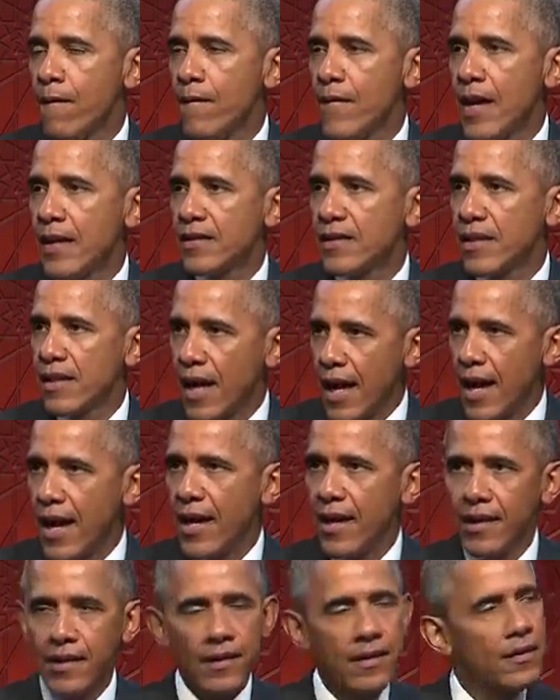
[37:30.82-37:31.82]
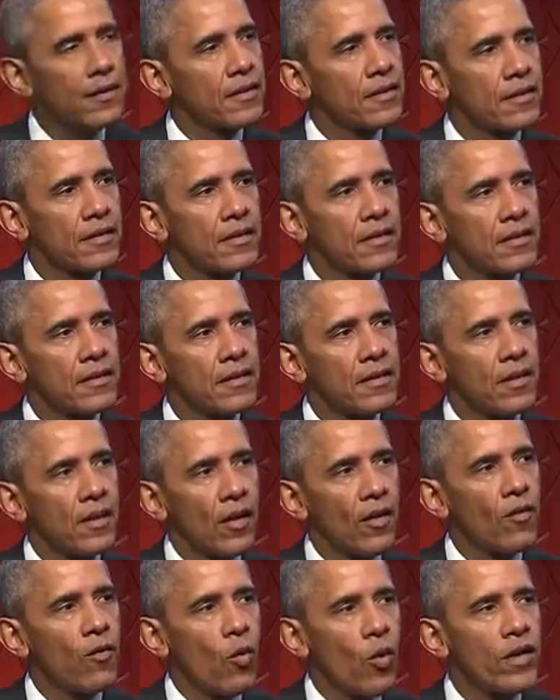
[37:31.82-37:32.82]
And today,
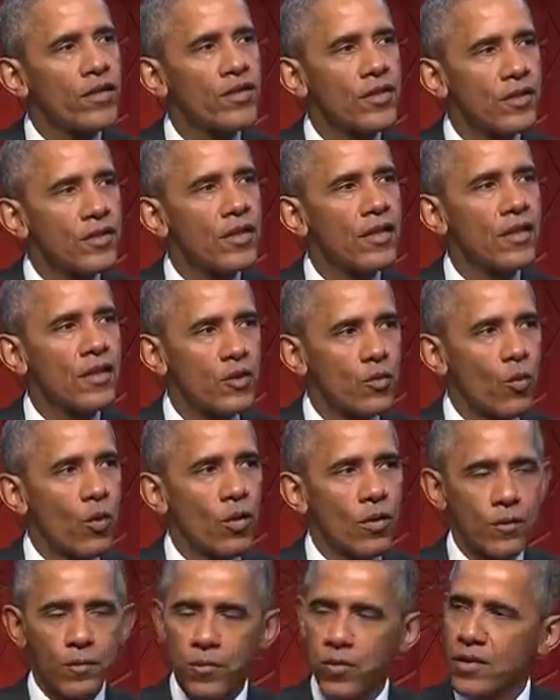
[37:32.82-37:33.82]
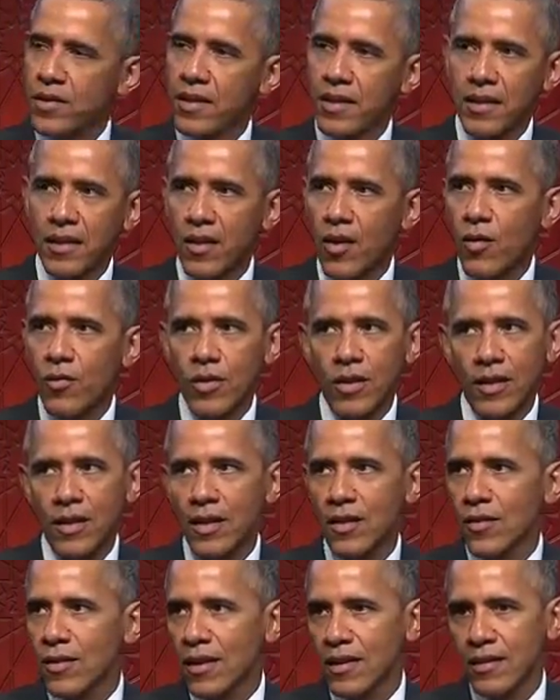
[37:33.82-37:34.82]
there are voices in this world, particularly over the
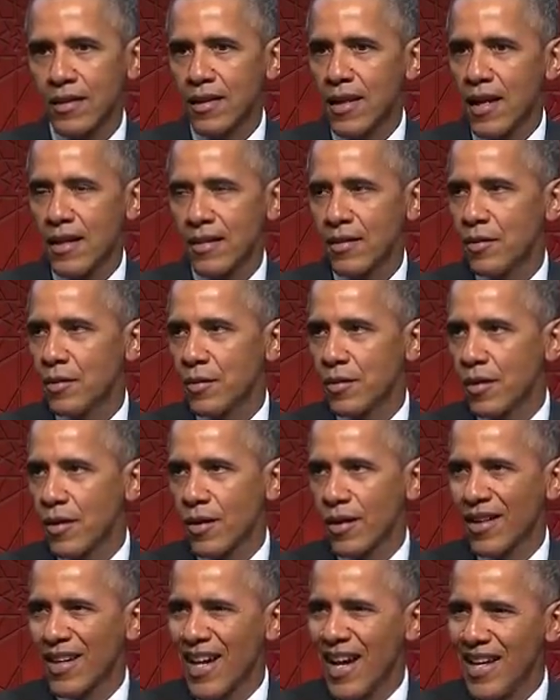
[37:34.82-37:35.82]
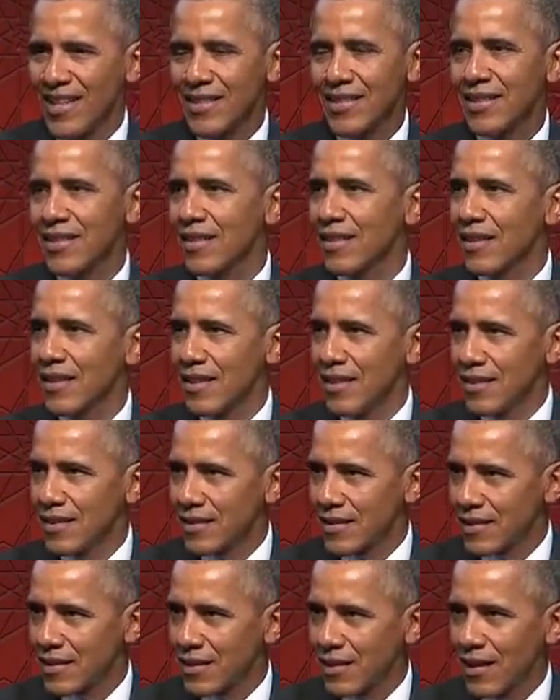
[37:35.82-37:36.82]
internet, who are constantly
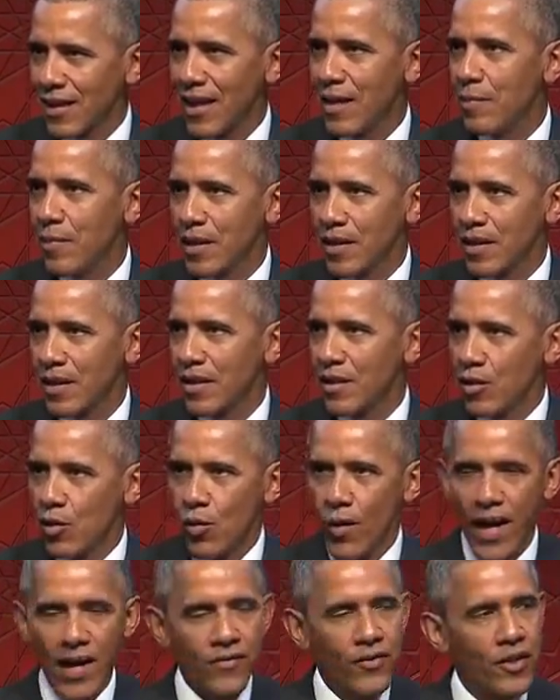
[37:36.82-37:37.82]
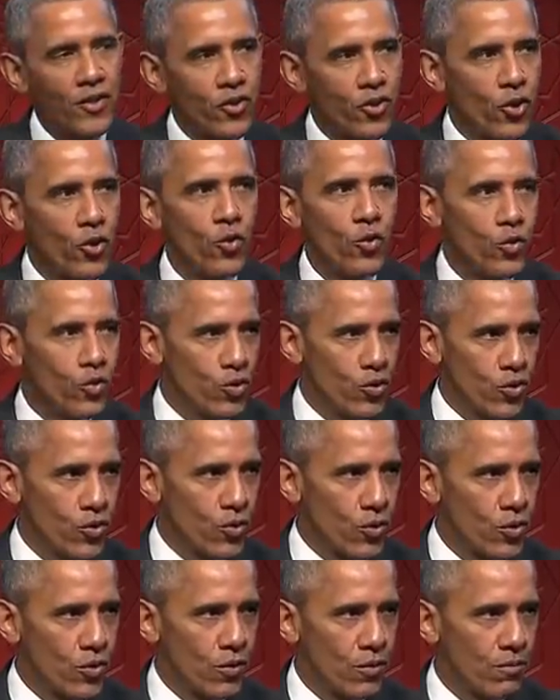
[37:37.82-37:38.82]
claiming that you have to
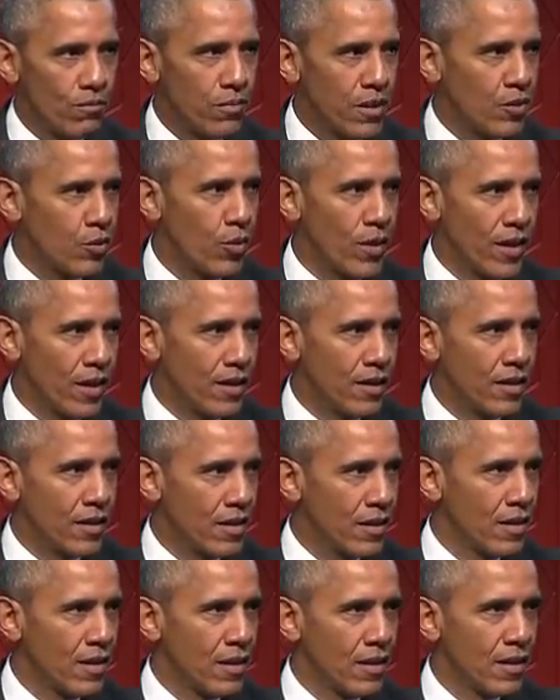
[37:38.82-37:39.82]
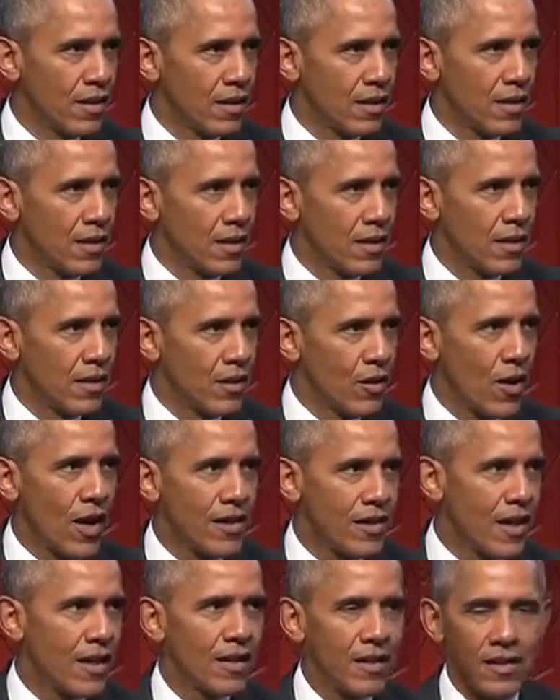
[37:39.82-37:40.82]
choose between your
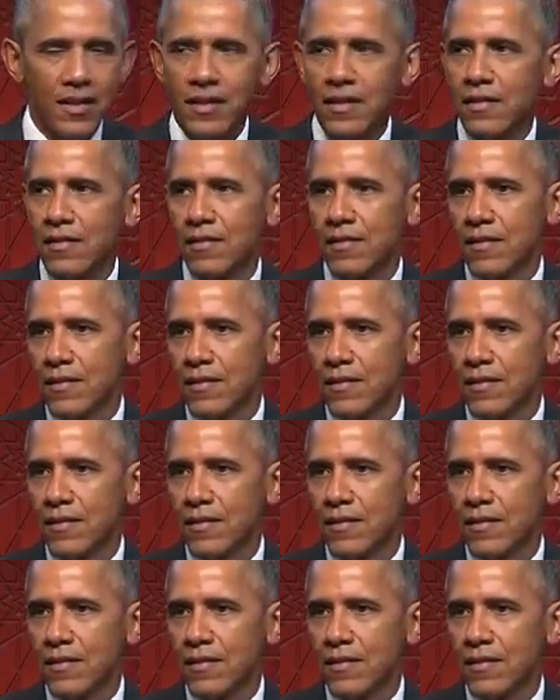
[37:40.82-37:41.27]
identities.